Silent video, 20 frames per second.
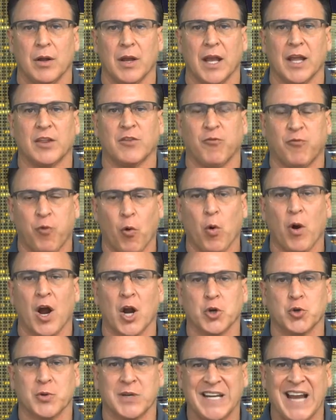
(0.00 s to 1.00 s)
it's
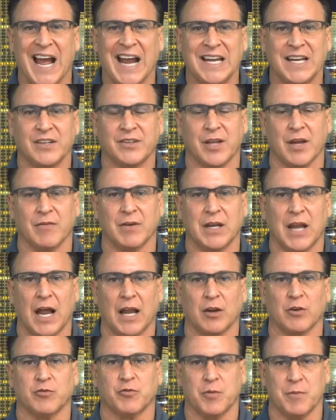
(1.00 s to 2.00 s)

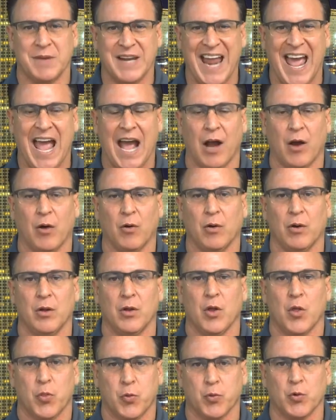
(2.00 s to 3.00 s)
$497 from now
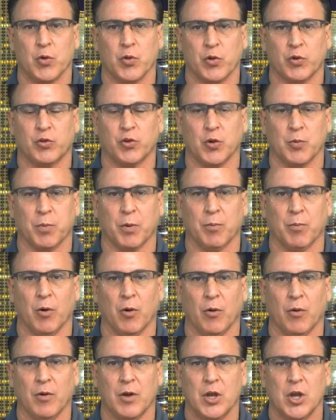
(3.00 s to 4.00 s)
through the Super
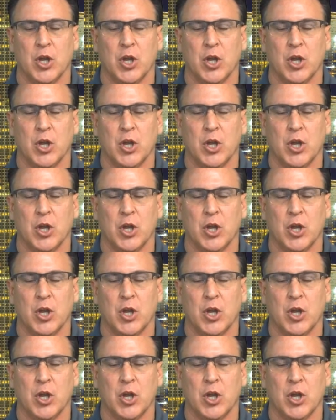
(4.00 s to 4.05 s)
Bowl.